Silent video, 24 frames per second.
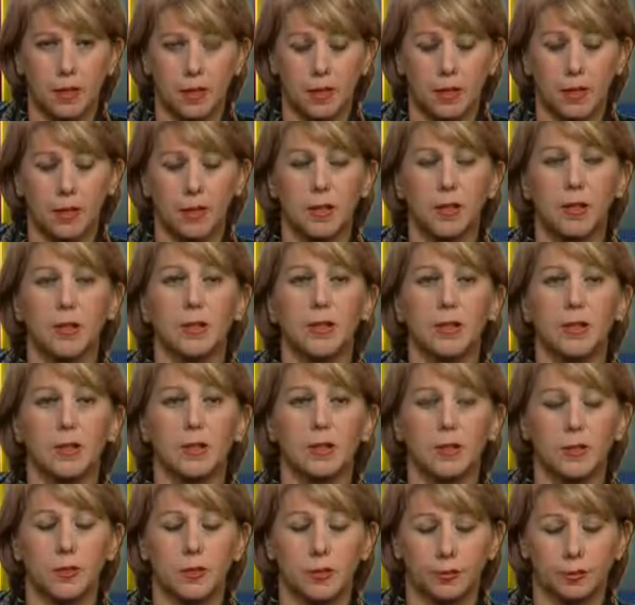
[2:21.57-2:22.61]

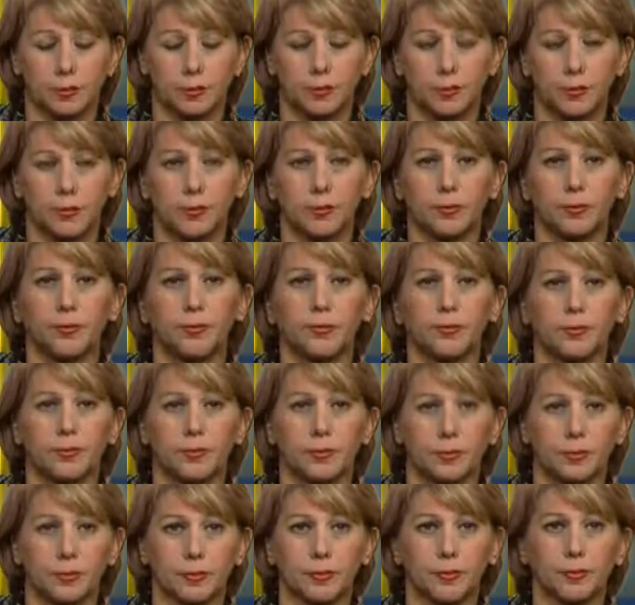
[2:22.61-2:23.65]

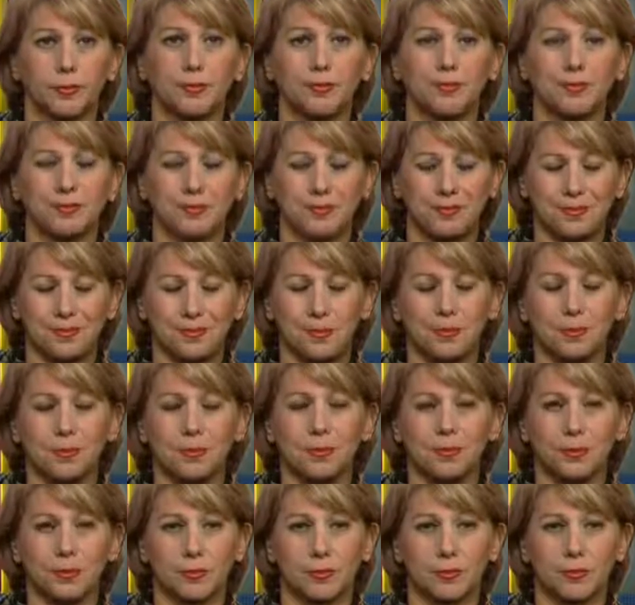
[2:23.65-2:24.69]

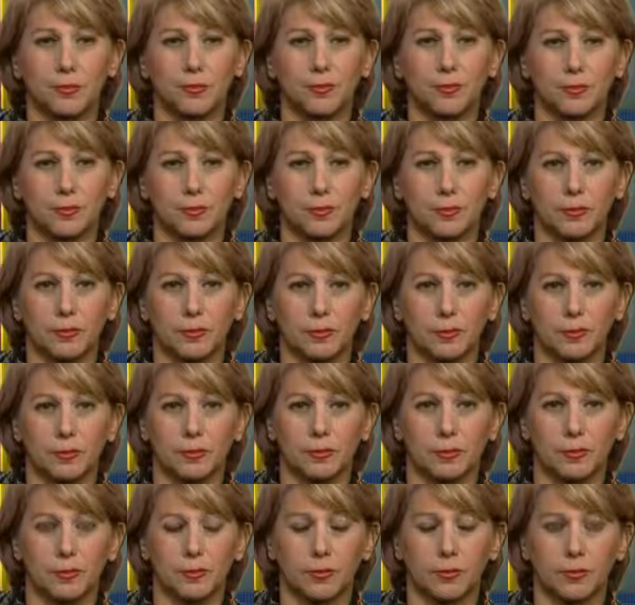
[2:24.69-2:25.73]

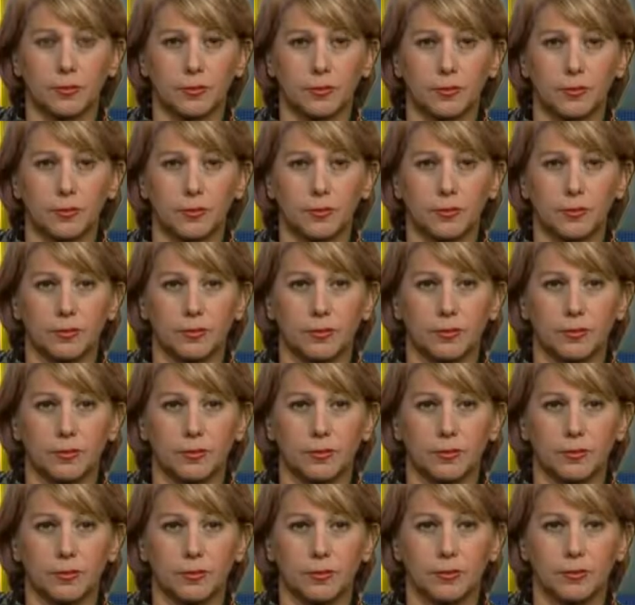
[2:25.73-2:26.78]

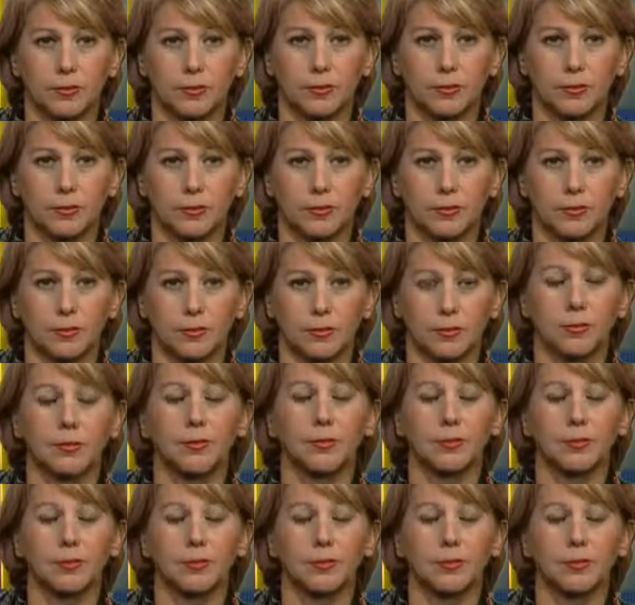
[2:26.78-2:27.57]
(not speaking)